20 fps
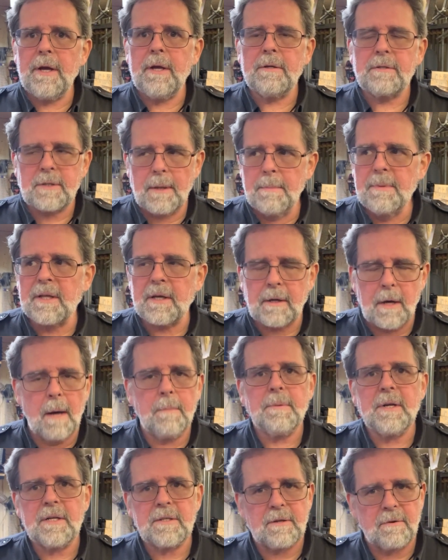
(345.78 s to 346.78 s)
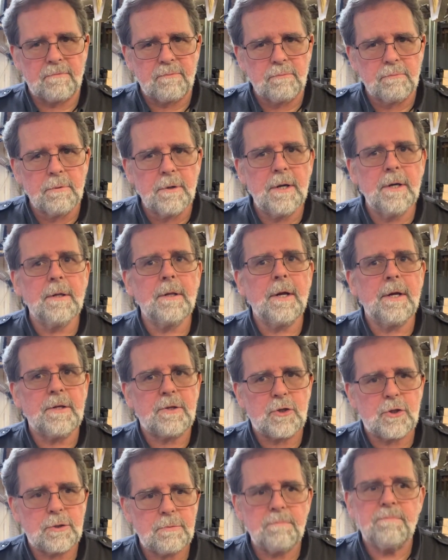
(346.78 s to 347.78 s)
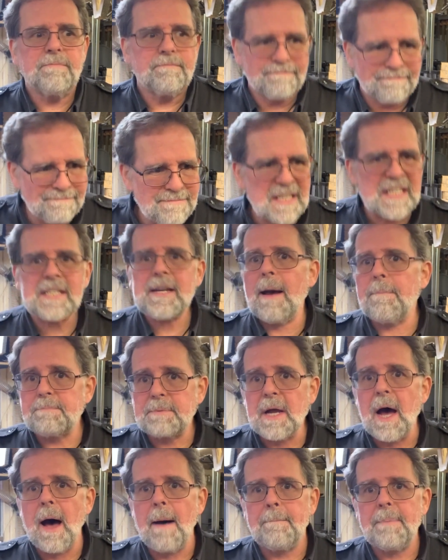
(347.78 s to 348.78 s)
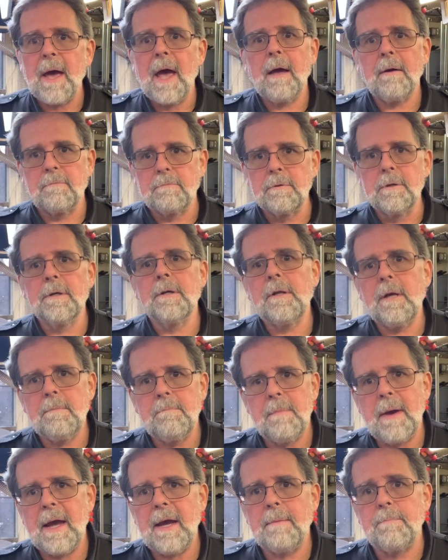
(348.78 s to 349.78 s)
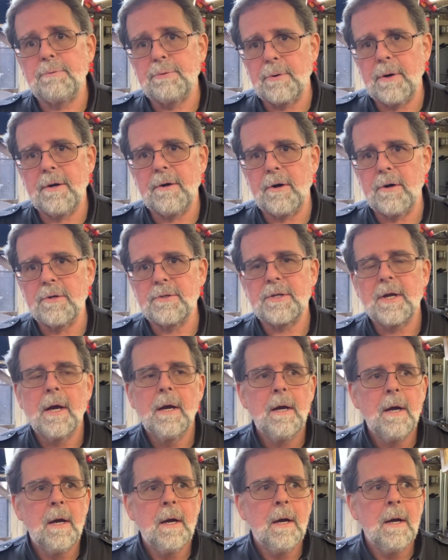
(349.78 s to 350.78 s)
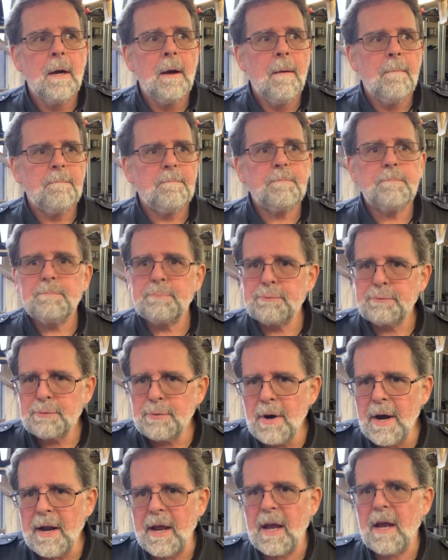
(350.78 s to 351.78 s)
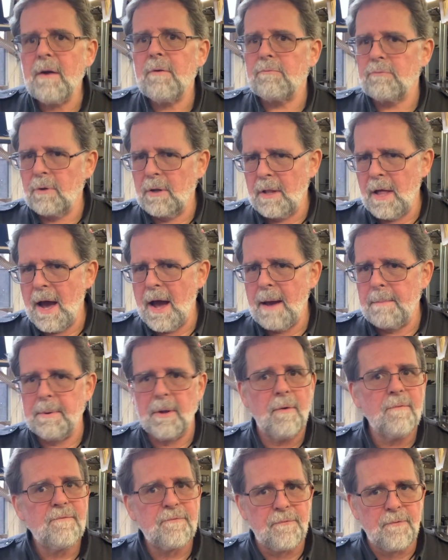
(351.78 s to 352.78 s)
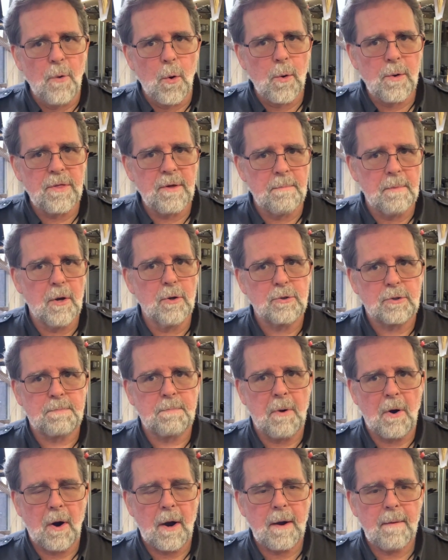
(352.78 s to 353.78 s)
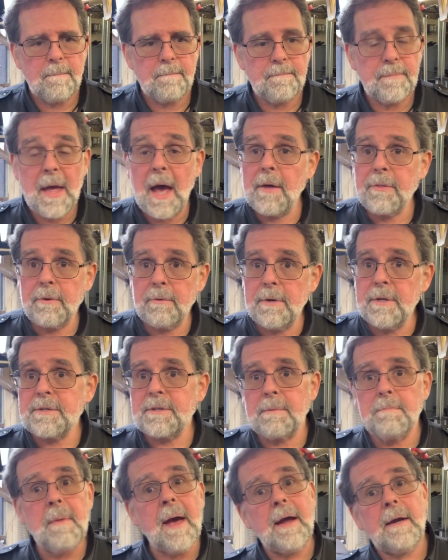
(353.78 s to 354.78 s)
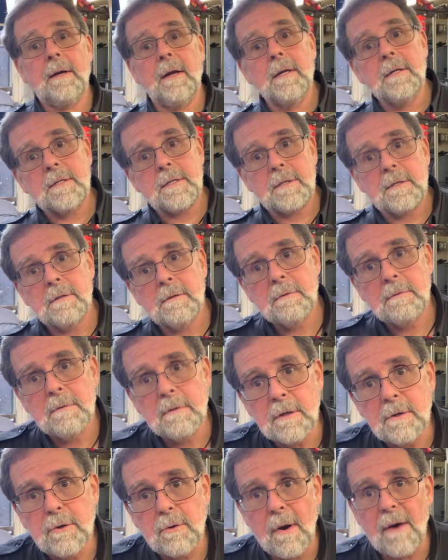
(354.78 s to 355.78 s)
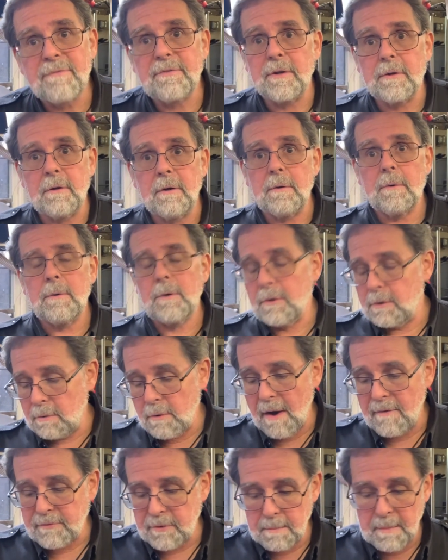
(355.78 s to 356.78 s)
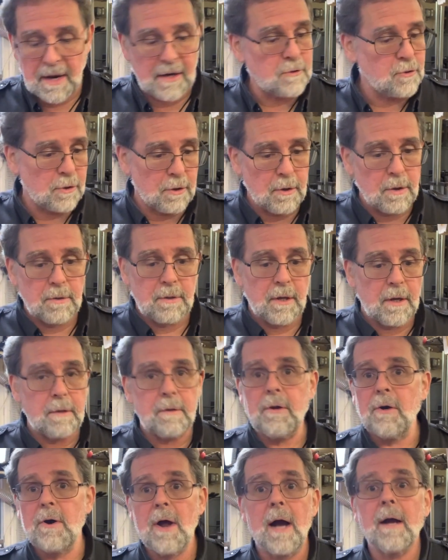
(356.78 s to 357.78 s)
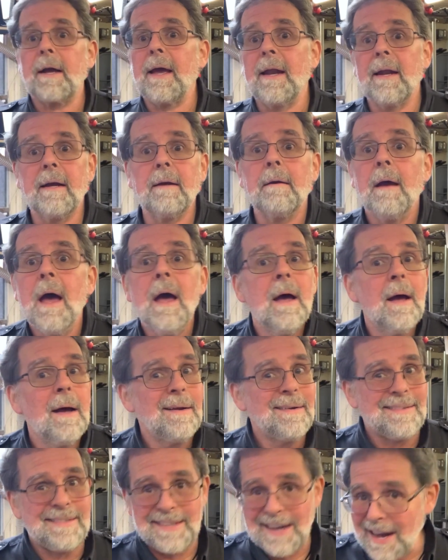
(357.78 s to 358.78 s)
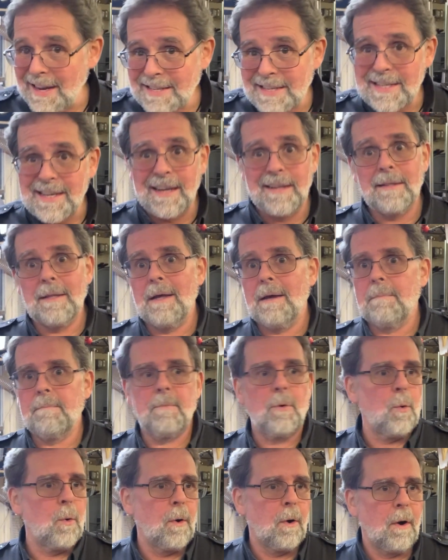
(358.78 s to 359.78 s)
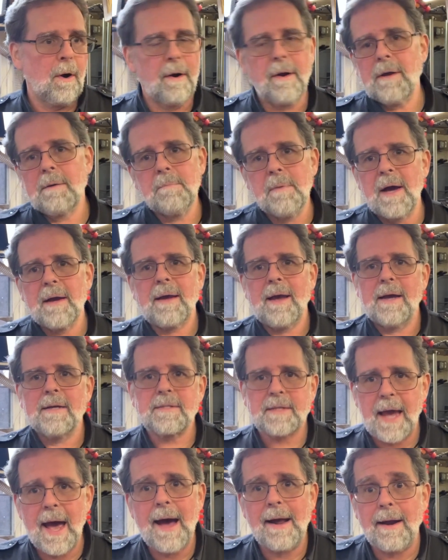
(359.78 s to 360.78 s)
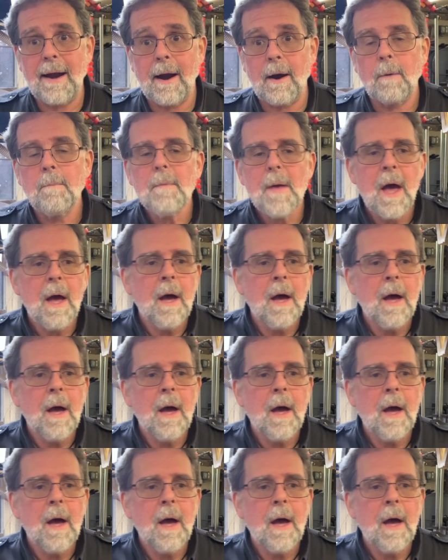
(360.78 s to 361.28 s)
Some of the companies have really stepped up and really made printers pretty reliable for the most part. Now, there is some maintenance you do have to do. You do have to make sure that you're not getting dust in them, or in my case, cat hair.